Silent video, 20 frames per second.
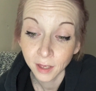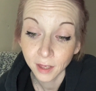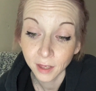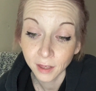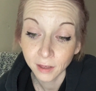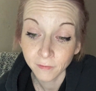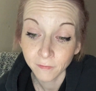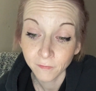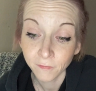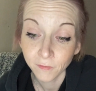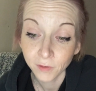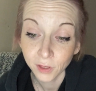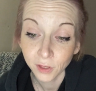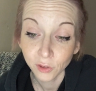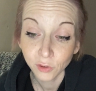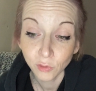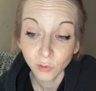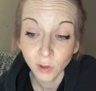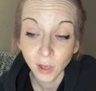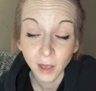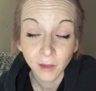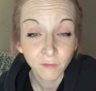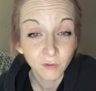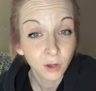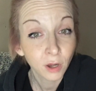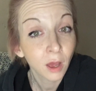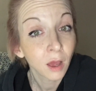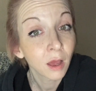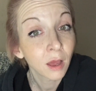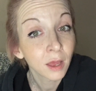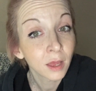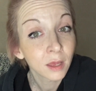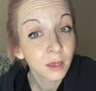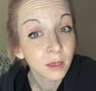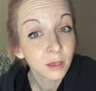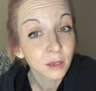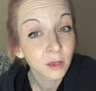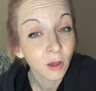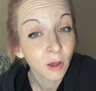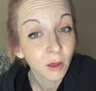if you have not
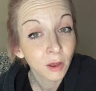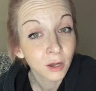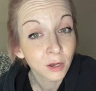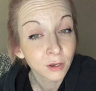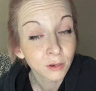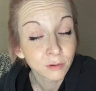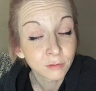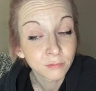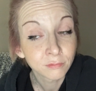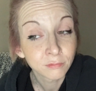gone